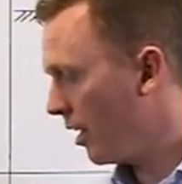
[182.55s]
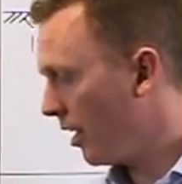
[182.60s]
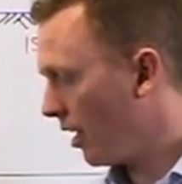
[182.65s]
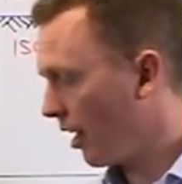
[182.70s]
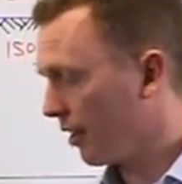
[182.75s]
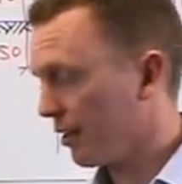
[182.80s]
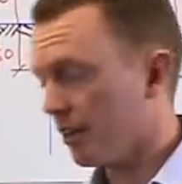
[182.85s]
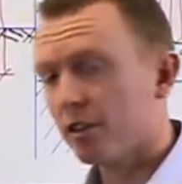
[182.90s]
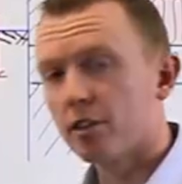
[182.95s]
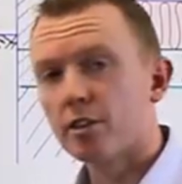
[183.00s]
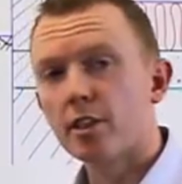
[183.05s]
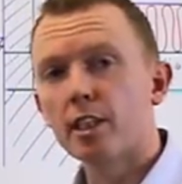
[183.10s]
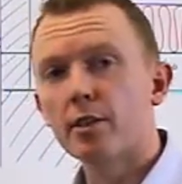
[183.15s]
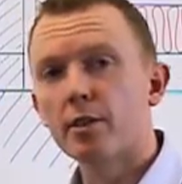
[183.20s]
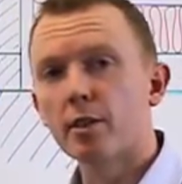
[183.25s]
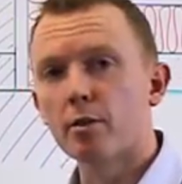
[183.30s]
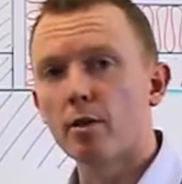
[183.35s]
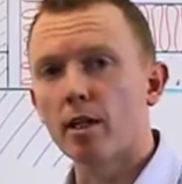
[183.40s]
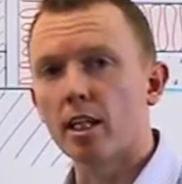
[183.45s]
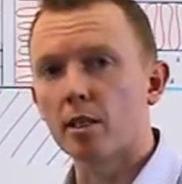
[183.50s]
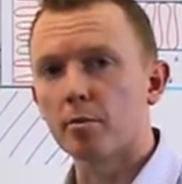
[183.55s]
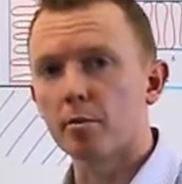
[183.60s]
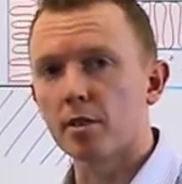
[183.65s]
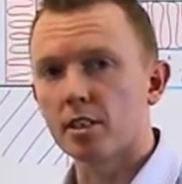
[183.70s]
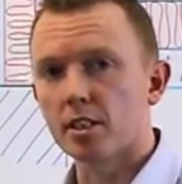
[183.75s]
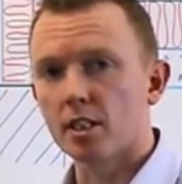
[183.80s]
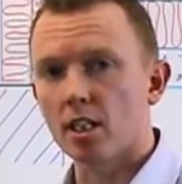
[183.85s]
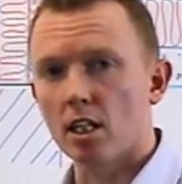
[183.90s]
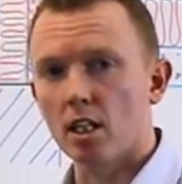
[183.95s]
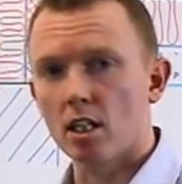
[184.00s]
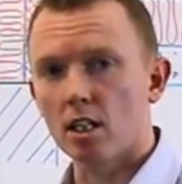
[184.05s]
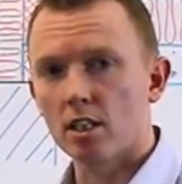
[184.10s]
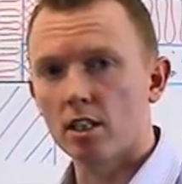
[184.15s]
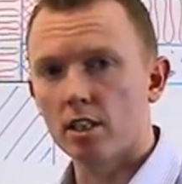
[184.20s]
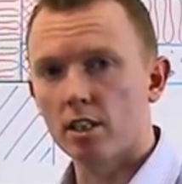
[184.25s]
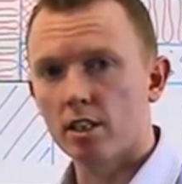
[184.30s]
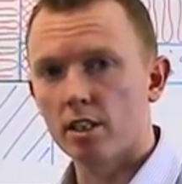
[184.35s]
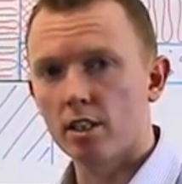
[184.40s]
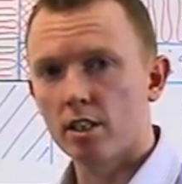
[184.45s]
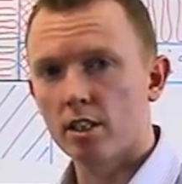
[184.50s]
and the three requirements are:
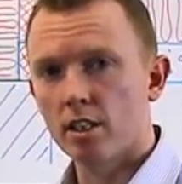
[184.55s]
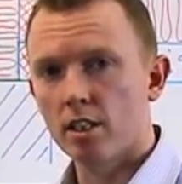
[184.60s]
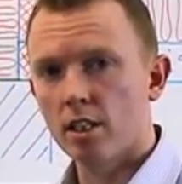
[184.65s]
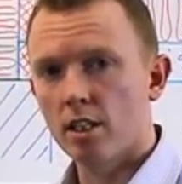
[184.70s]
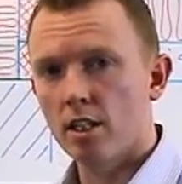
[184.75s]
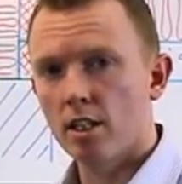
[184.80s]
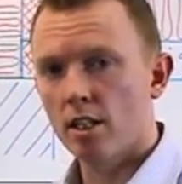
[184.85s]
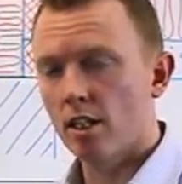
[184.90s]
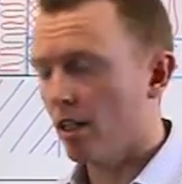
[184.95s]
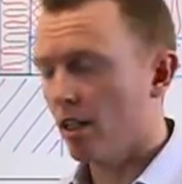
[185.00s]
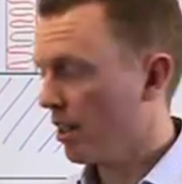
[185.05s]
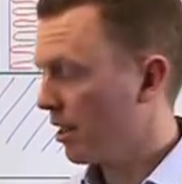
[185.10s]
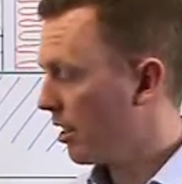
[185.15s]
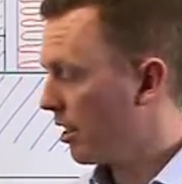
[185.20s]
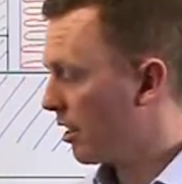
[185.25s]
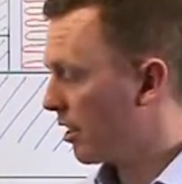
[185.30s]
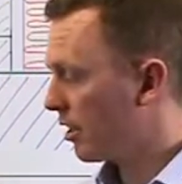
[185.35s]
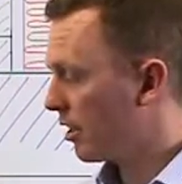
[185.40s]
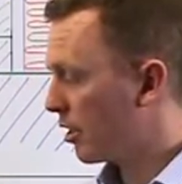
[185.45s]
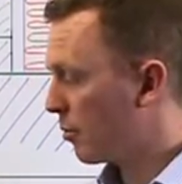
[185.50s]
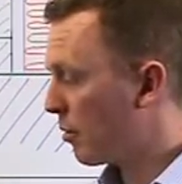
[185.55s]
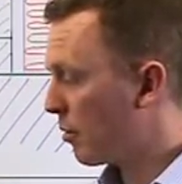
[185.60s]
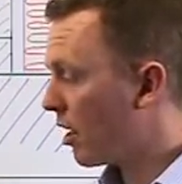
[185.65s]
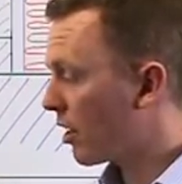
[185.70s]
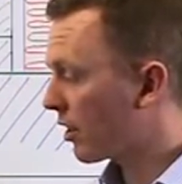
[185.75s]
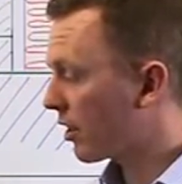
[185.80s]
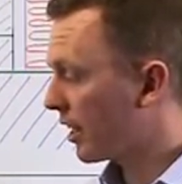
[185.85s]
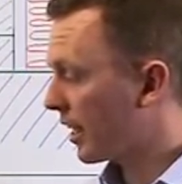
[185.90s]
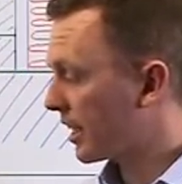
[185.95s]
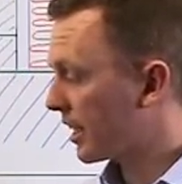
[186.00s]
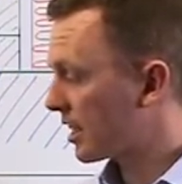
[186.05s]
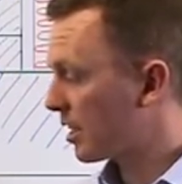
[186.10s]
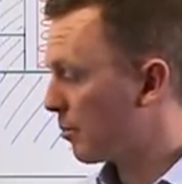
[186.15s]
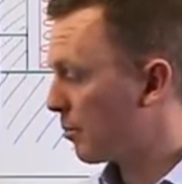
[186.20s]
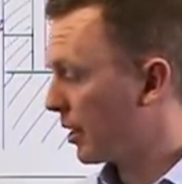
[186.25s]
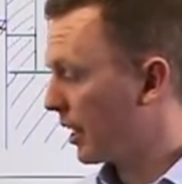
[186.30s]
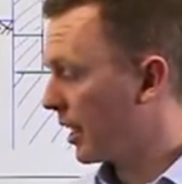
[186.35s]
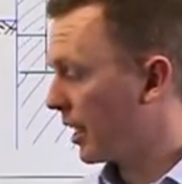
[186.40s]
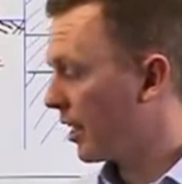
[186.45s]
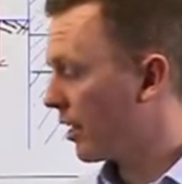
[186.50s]
the block needs to
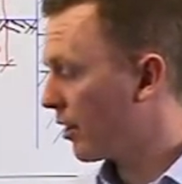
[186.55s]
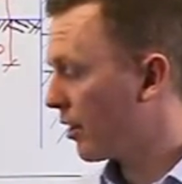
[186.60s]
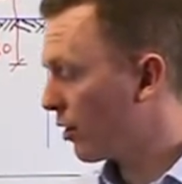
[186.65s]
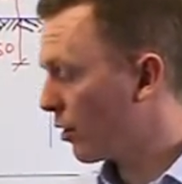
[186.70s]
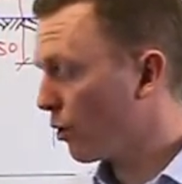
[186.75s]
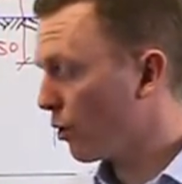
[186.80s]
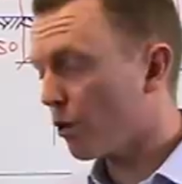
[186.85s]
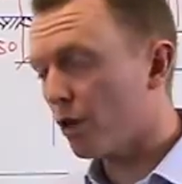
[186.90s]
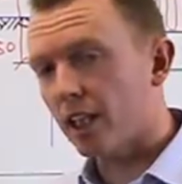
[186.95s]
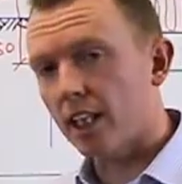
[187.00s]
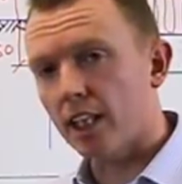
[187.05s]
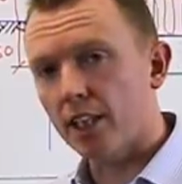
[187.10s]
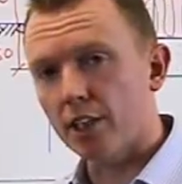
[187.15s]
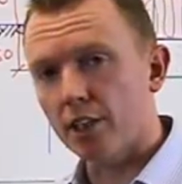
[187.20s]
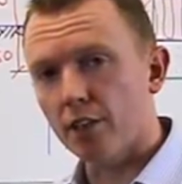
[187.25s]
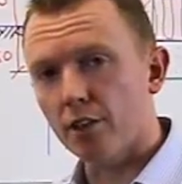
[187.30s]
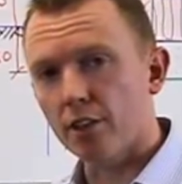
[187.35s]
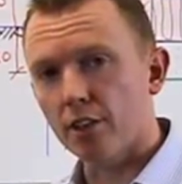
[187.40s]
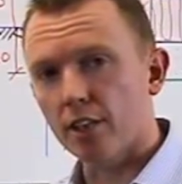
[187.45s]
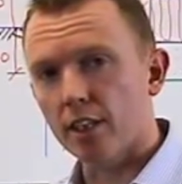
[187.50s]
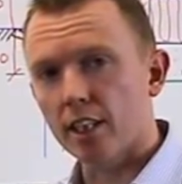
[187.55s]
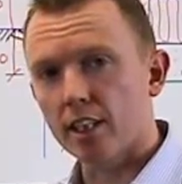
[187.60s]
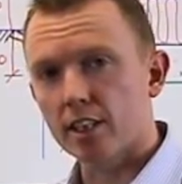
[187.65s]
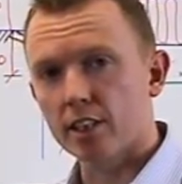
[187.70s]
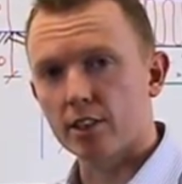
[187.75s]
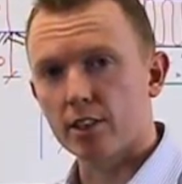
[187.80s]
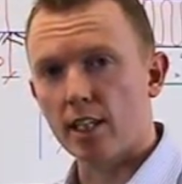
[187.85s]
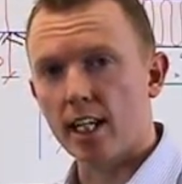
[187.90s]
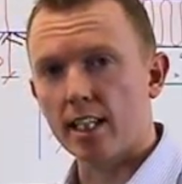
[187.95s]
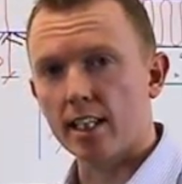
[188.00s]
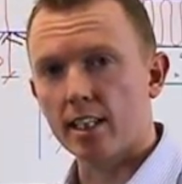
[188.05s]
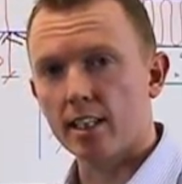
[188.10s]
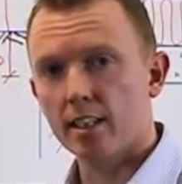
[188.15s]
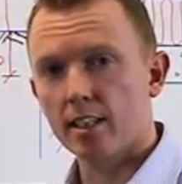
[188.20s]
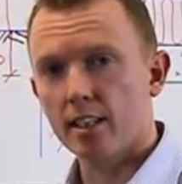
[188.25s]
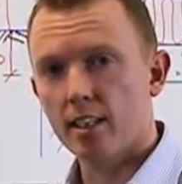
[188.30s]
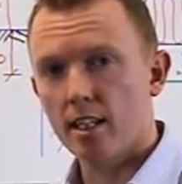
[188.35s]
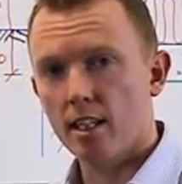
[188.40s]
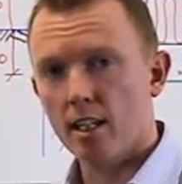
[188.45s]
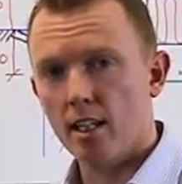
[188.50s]
be 13 Newton in strength,
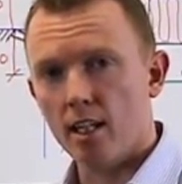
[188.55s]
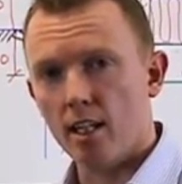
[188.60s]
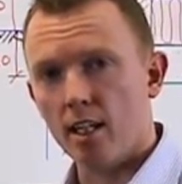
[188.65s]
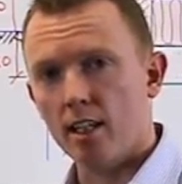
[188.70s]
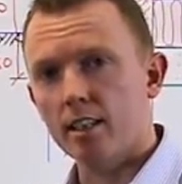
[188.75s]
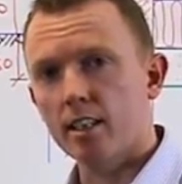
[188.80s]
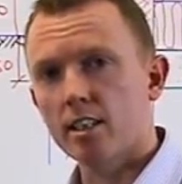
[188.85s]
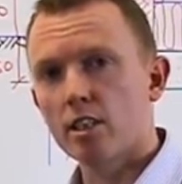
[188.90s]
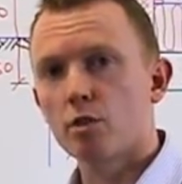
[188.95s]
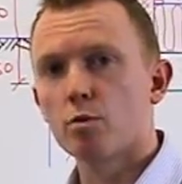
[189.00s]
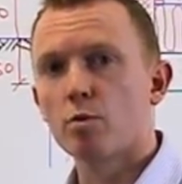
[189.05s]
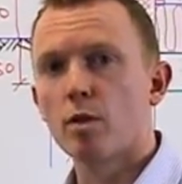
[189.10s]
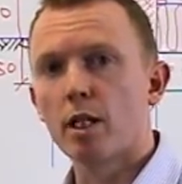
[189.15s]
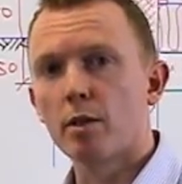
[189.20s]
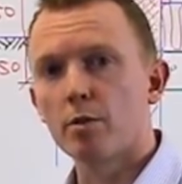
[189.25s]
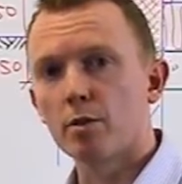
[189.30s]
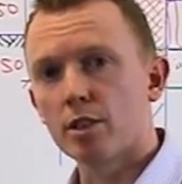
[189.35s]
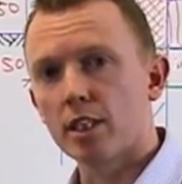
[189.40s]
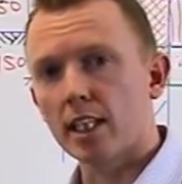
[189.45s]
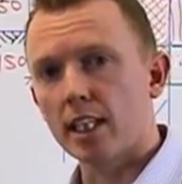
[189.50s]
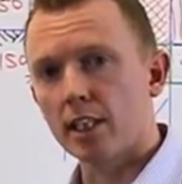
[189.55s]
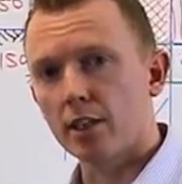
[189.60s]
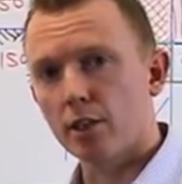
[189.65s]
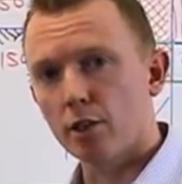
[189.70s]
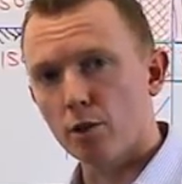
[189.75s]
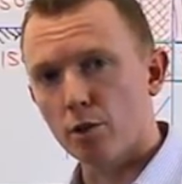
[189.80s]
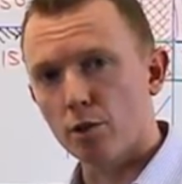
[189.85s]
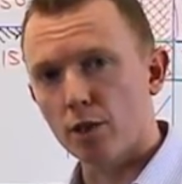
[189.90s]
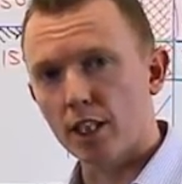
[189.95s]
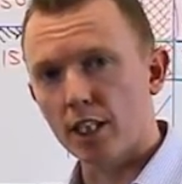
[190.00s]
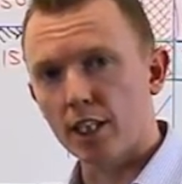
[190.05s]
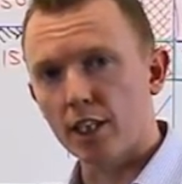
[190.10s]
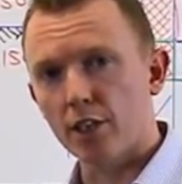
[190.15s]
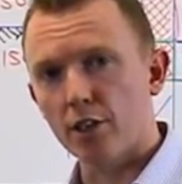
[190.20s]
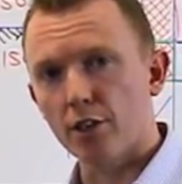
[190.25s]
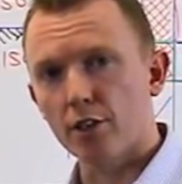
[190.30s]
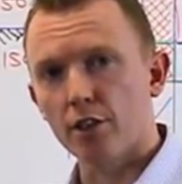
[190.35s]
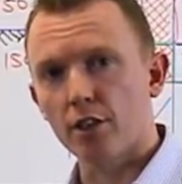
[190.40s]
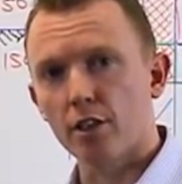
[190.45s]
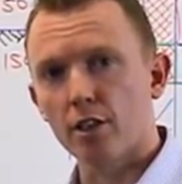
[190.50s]
and this is why we're seeing 13
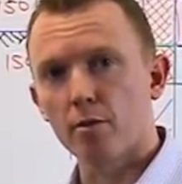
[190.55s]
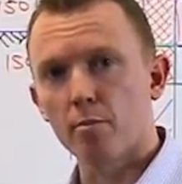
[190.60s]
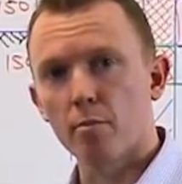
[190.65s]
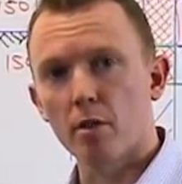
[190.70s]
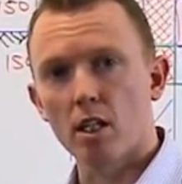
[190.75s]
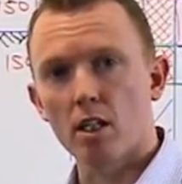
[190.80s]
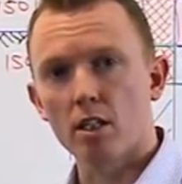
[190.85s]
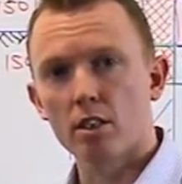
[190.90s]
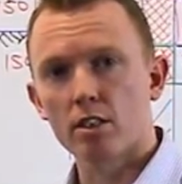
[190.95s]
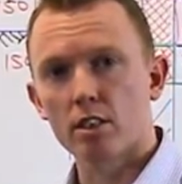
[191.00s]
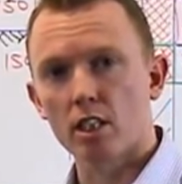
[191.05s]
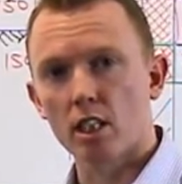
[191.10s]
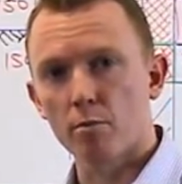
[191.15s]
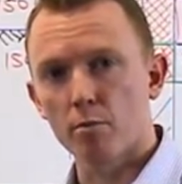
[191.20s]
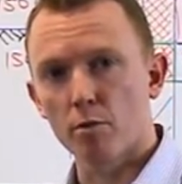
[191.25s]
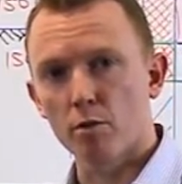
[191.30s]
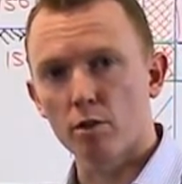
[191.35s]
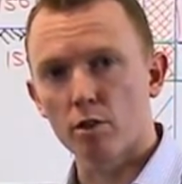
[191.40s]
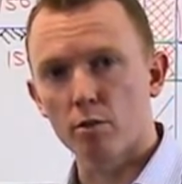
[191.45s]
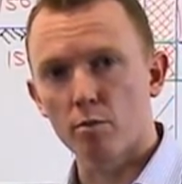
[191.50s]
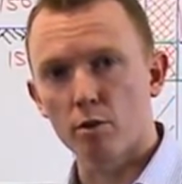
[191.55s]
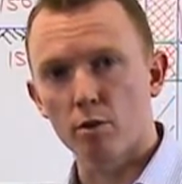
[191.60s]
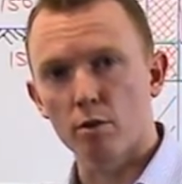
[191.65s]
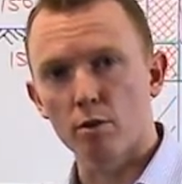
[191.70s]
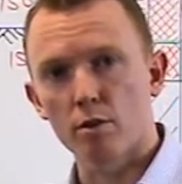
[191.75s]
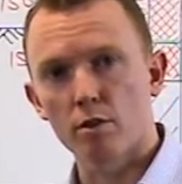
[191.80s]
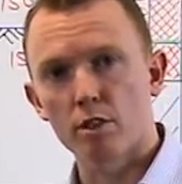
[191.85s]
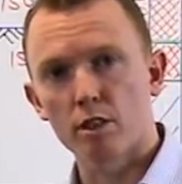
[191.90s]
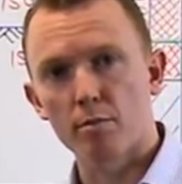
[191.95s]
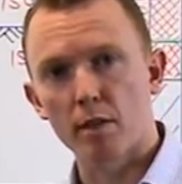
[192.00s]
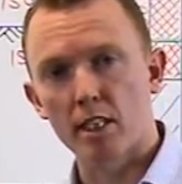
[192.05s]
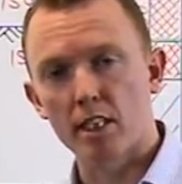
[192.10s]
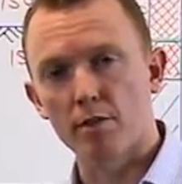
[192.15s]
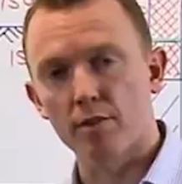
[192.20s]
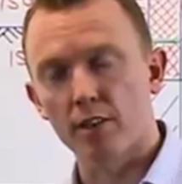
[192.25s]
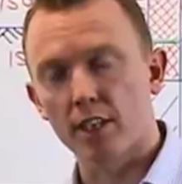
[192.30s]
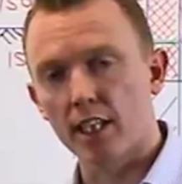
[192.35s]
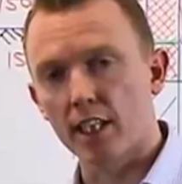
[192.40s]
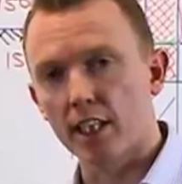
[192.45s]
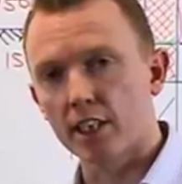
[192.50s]
Newton blocks and more
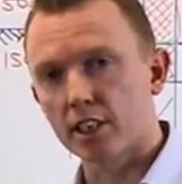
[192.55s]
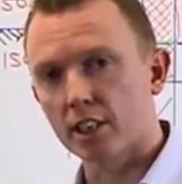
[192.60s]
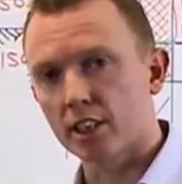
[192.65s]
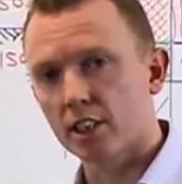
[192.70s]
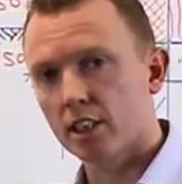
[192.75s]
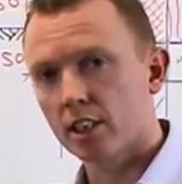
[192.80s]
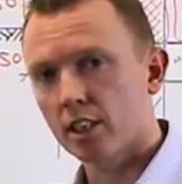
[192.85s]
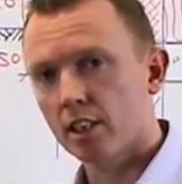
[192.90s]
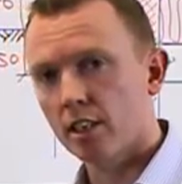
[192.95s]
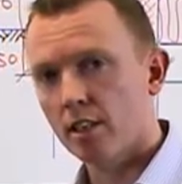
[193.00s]
specifications.